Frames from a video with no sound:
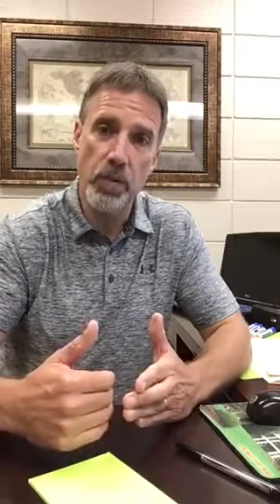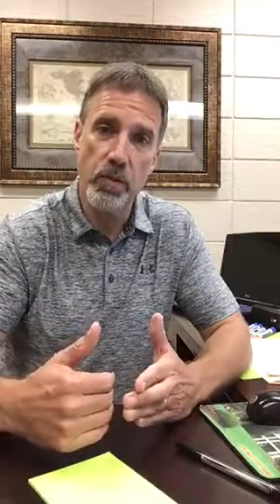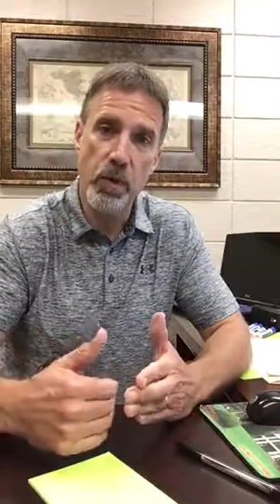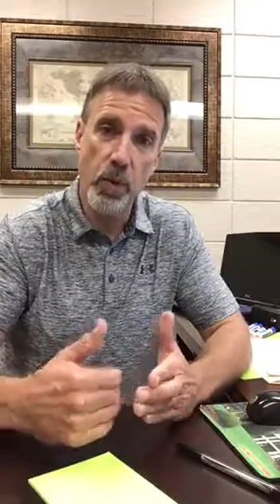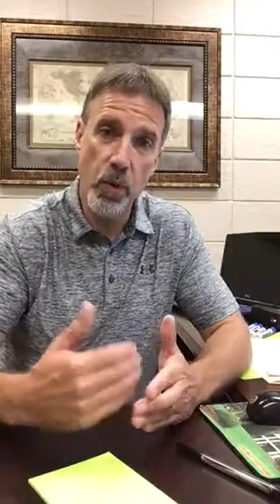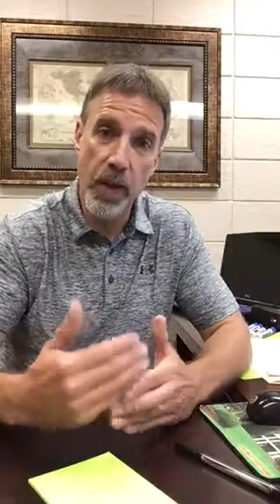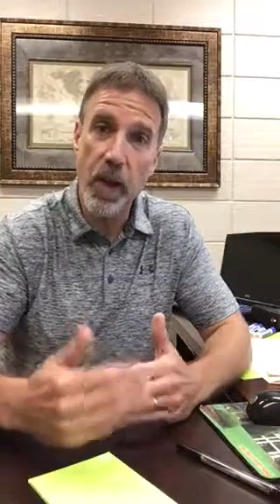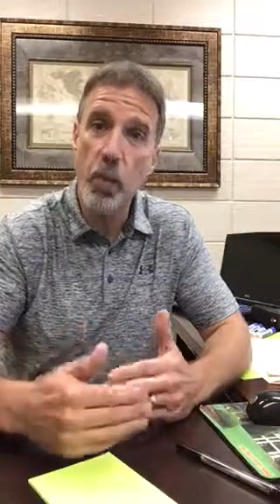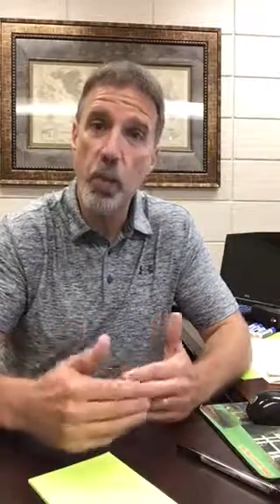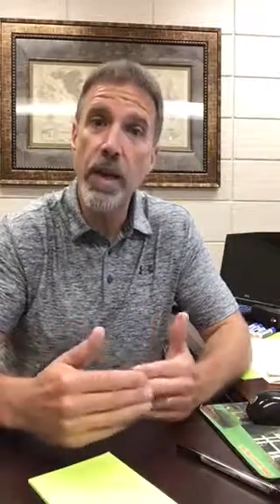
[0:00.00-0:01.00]
So you've got a
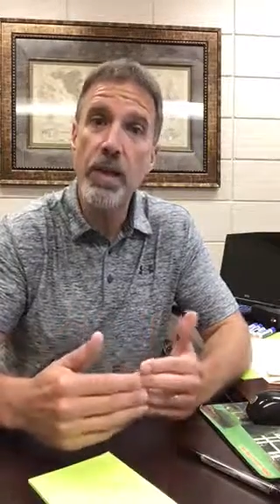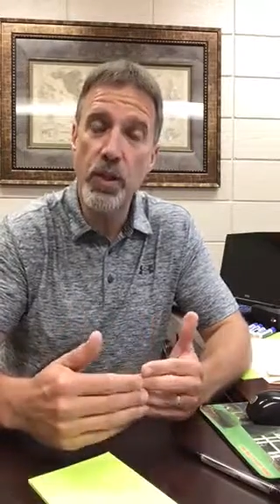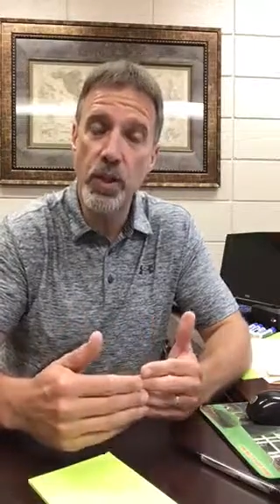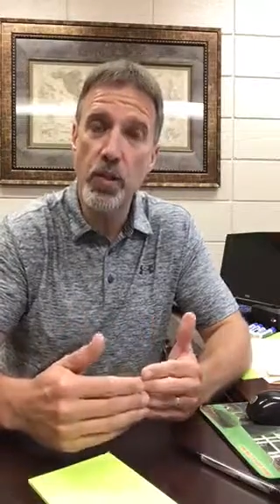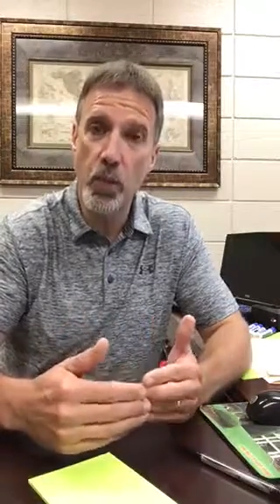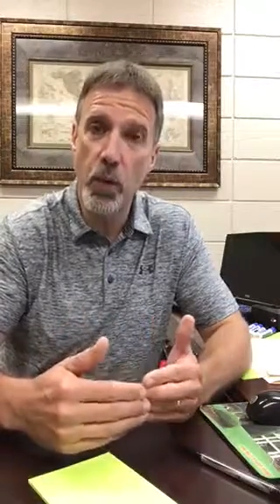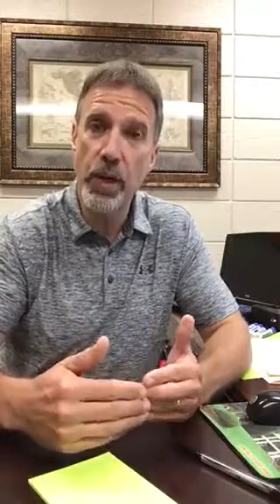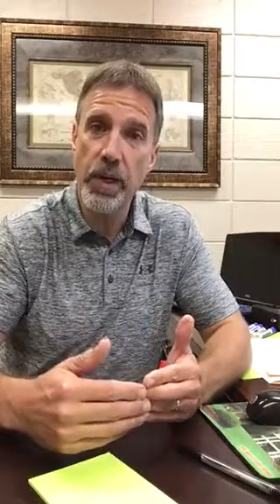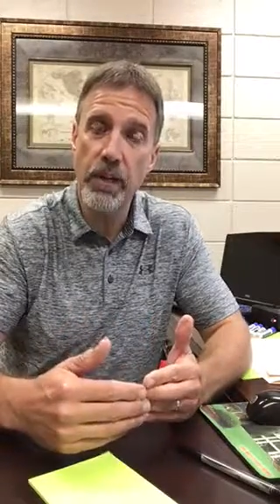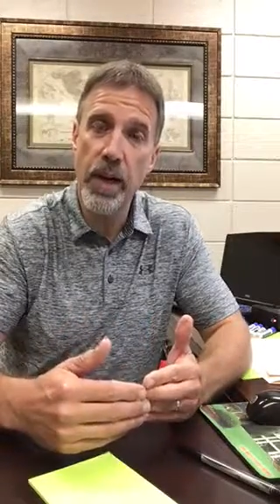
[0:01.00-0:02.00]
week to do the work
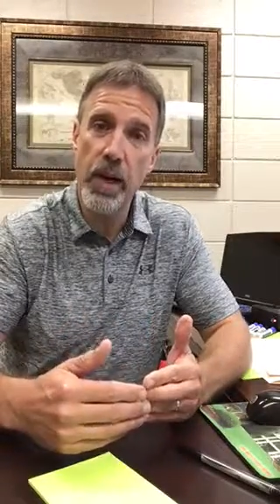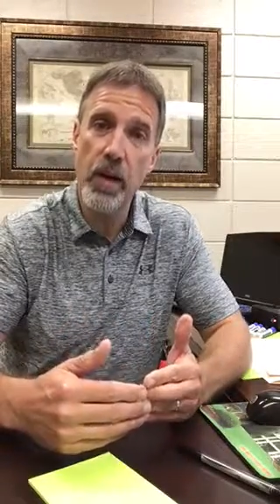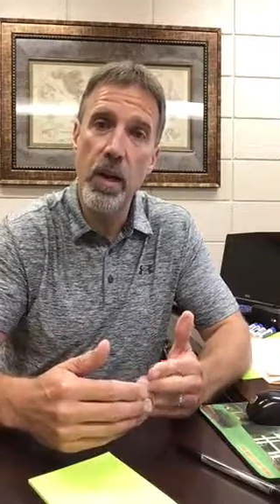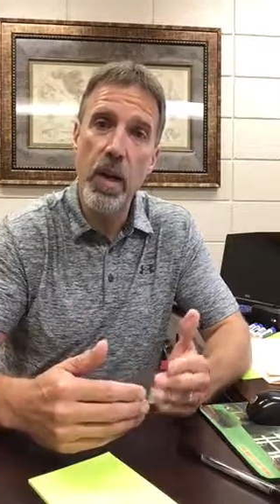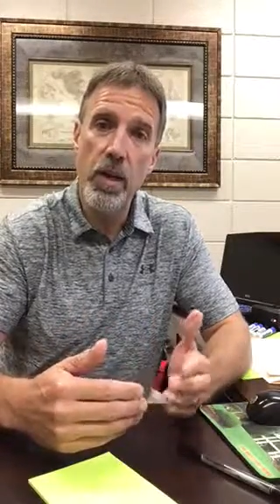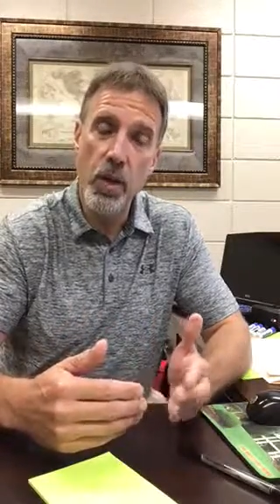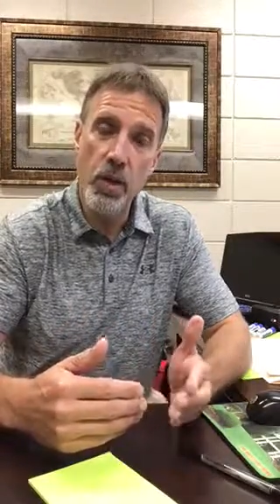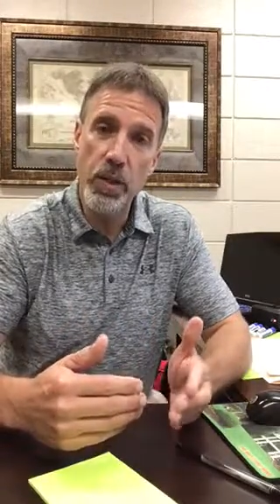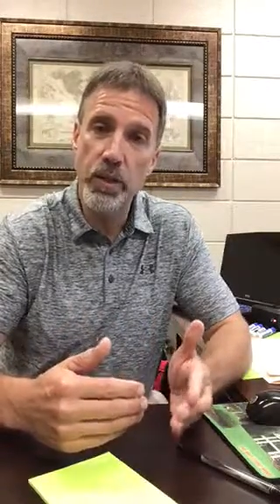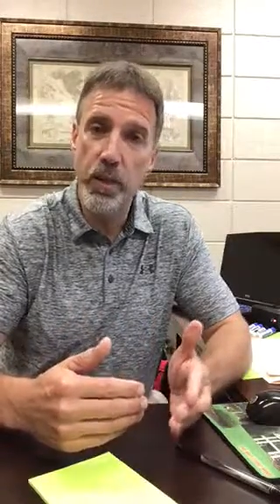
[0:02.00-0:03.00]
in there,
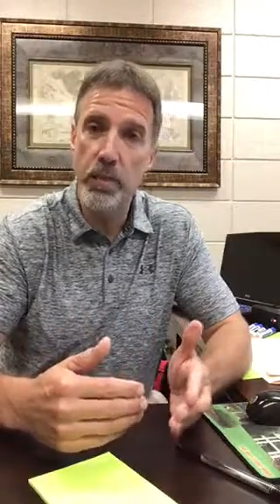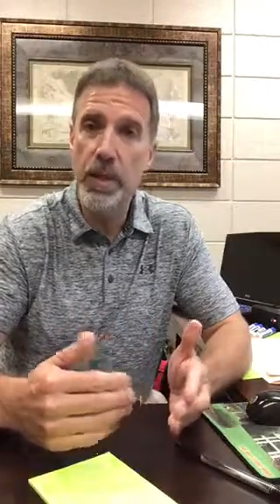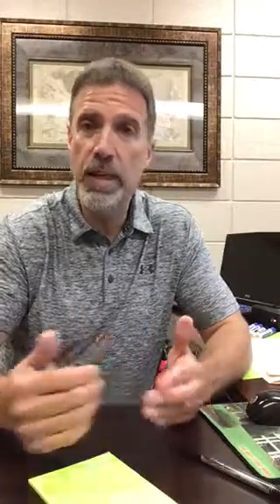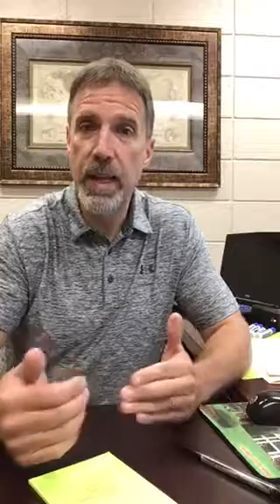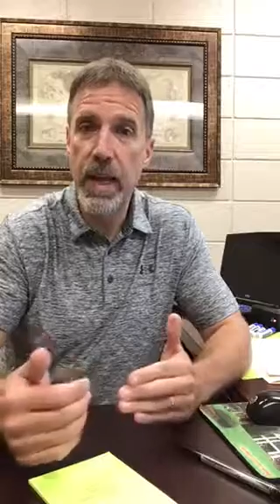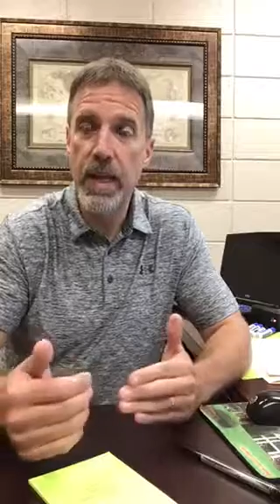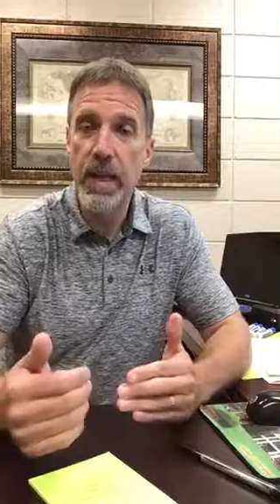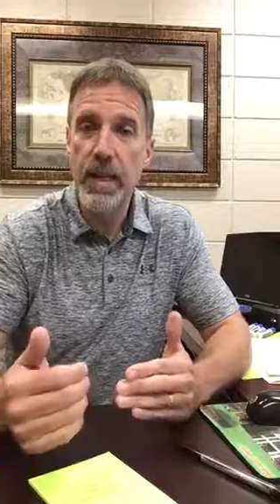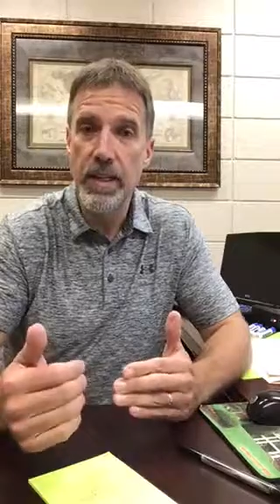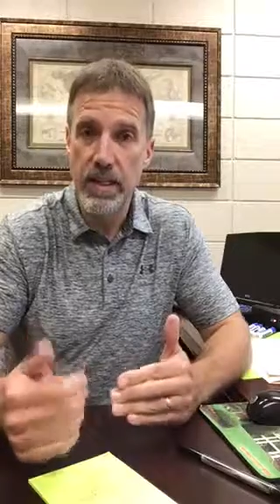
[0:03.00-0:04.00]
usually from Monday
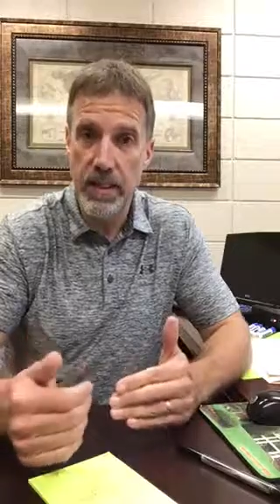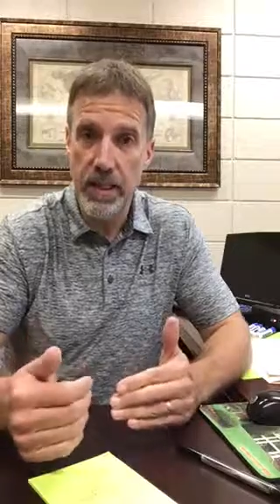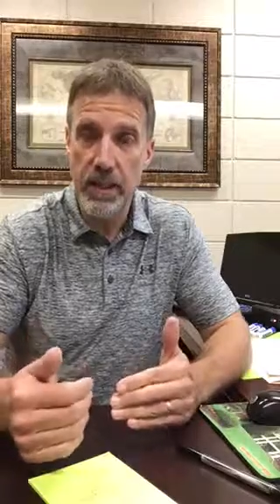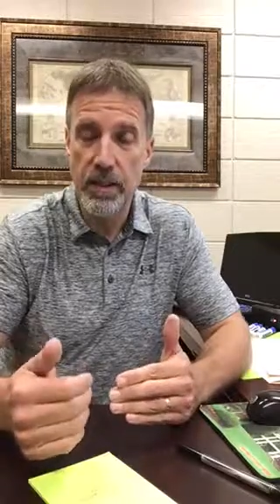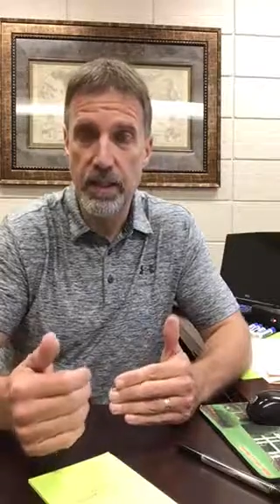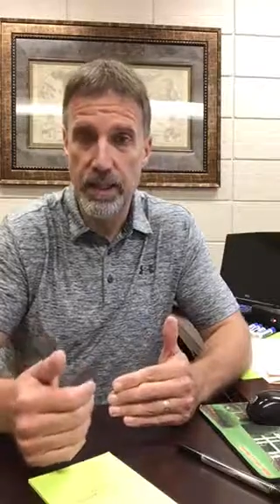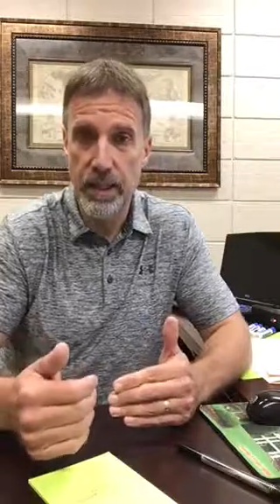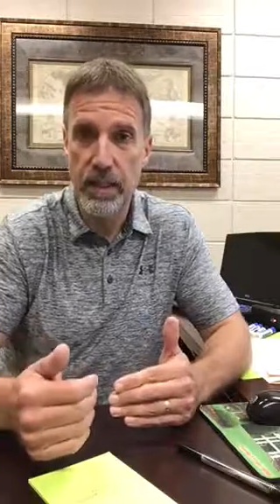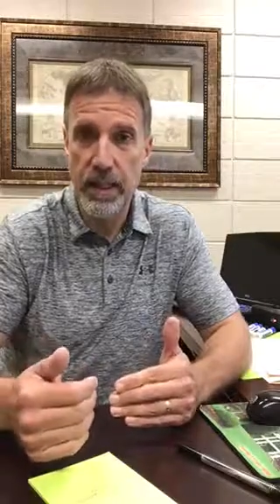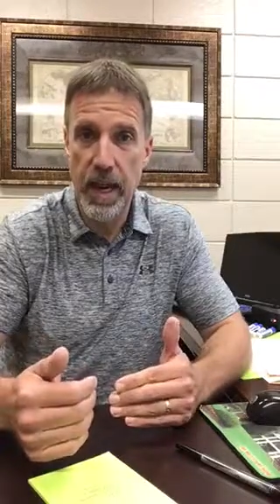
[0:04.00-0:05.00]
to, to
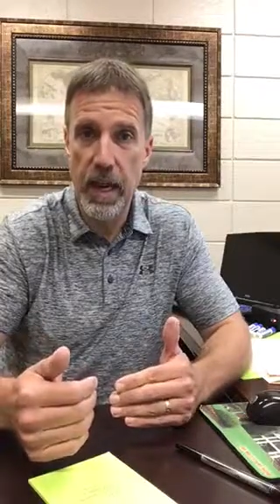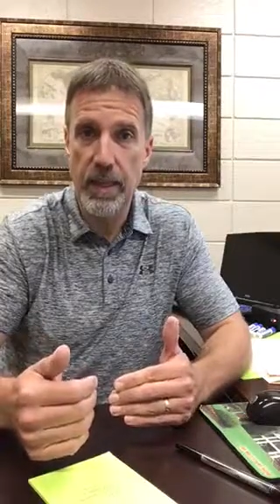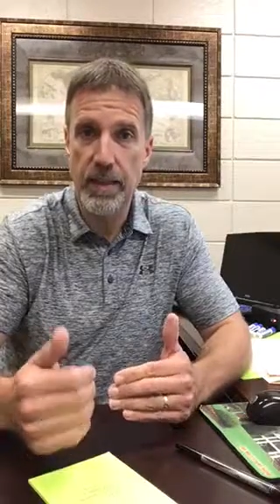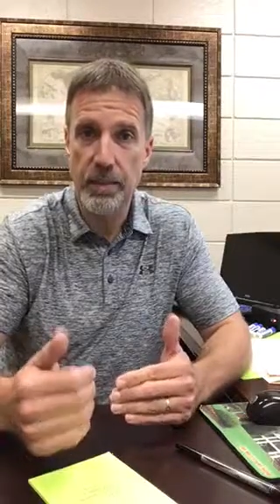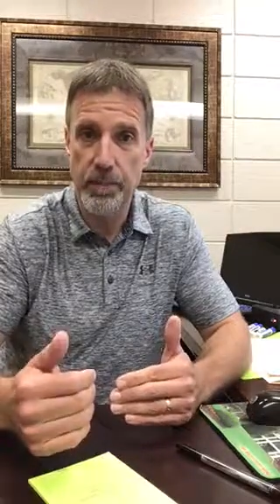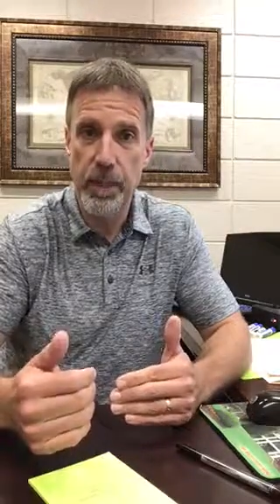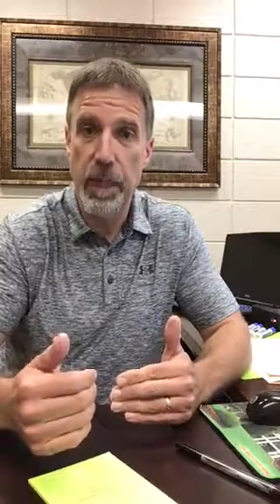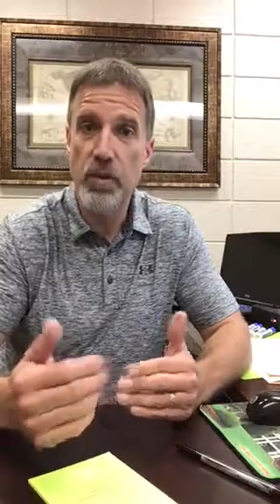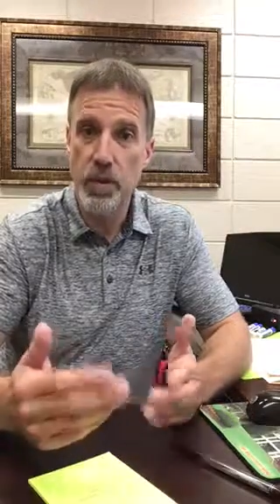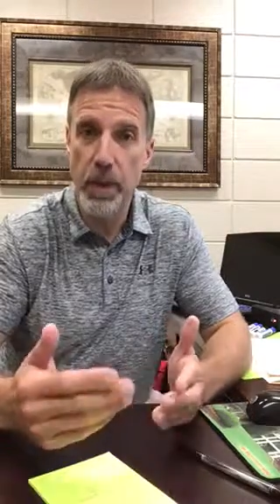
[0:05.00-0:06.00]
Sunday night. Okay,
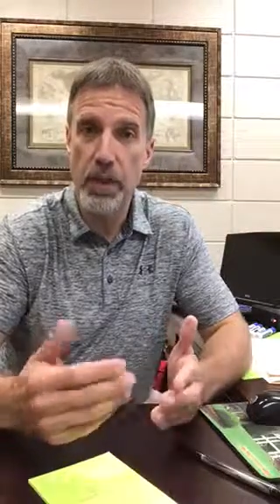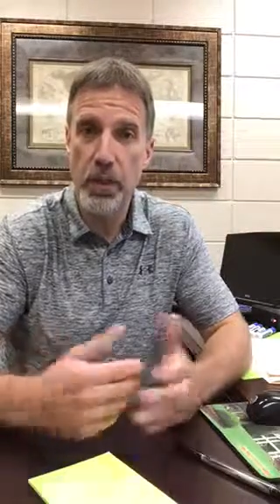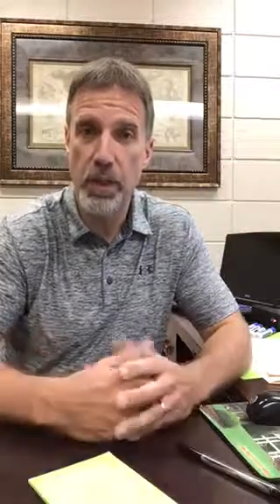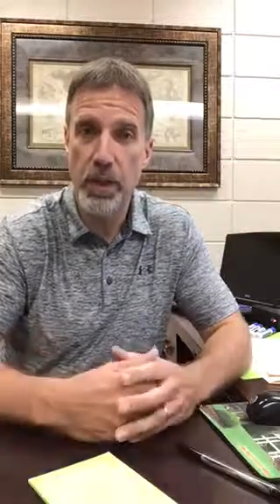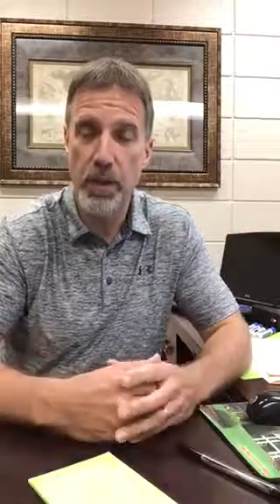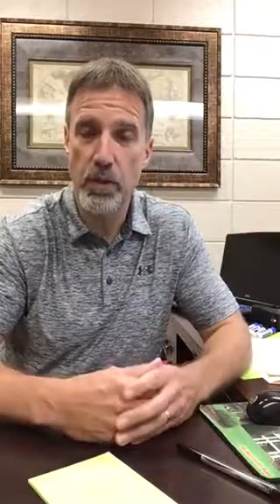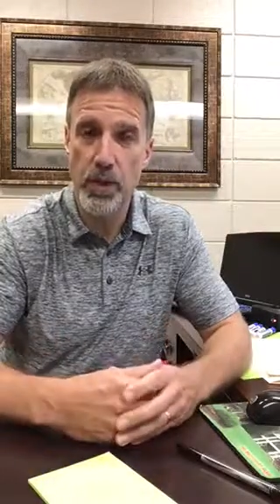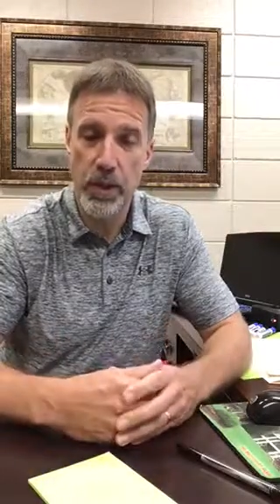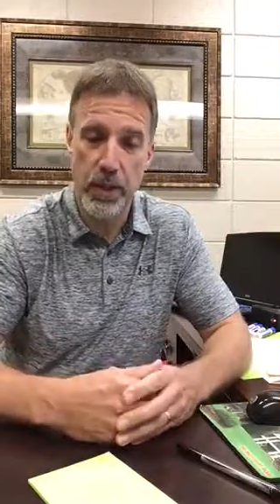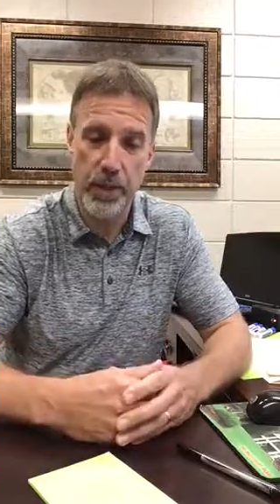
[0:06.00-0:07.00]
so make sure you get those
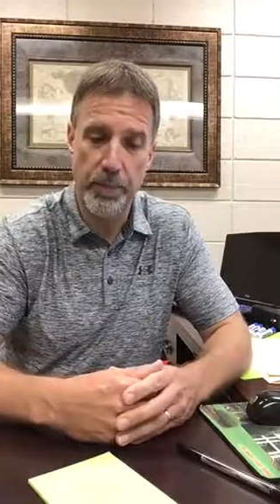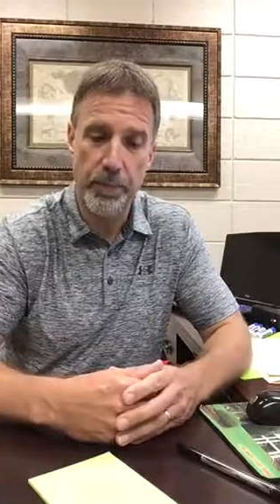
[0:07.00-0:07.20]
done.